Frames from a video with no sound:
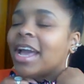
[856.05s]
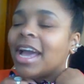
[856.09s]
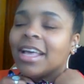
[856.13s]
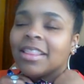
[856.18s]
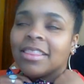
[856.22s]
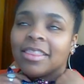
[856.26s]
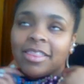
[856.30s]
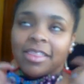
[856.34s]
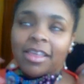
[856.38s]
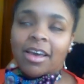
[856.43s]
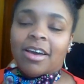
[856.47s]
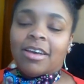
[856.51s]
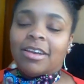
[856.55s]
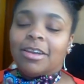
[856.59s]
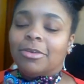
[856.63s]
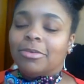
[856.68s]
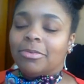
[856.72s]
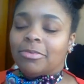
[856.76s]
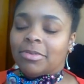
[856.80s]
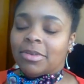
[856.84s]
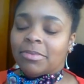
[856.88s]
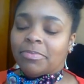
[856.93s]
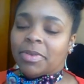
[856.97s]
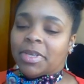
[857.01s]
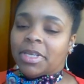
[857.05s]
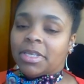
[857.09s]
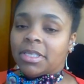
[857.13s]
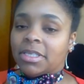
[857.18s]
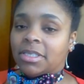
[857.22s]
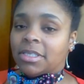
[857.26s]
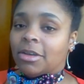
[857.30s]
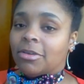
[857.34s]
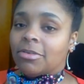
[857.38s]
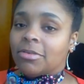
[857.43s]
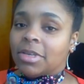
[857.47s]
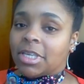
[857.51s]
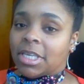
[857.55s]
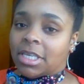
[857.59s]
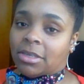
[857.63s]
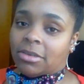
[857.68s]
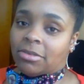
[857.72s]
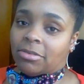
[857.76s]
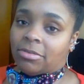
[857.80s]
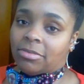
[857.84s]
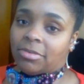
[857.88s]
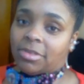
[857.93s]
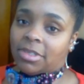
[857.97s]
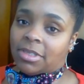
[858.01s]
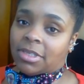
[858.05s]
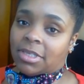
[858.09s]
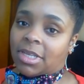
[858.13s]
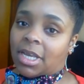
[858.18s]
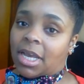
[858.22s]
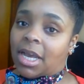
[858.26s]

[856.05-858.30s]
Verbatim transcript: I thought it would be so cute